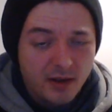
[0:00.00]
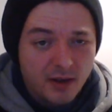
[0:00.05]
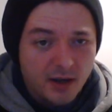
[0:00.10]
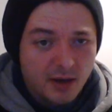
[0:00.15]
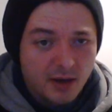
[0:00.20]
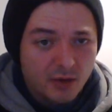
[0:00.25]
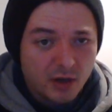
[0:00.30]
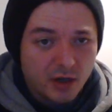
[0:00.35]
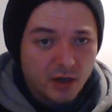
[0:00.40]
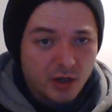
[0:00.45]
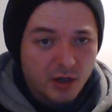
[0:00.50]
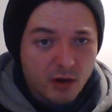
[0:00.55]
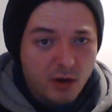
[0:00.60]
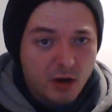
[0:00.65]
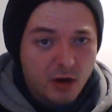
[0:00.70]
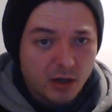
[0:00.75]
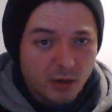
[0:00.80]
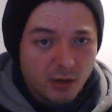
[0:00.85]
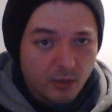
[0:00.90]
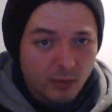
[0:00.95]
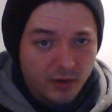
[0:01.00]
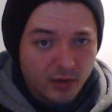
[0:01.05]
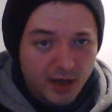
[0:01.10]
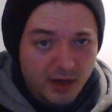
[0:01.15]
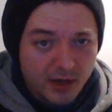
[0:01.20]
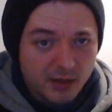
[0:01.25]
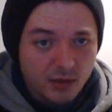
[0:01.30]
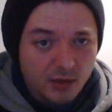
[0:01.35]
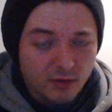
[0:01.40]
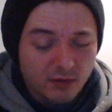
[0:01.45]
I'm not going to go arguing with that
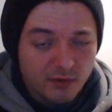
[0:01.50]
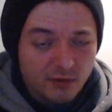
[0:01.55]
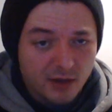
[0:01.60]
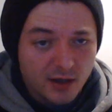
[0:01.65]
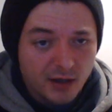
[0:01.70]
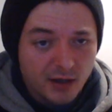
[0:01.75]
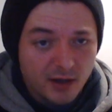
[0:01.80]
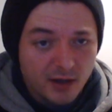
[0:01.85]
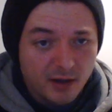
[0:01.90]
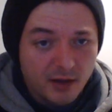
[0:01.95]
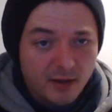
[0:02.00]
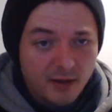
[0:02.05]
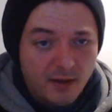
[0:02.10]
sort of thing.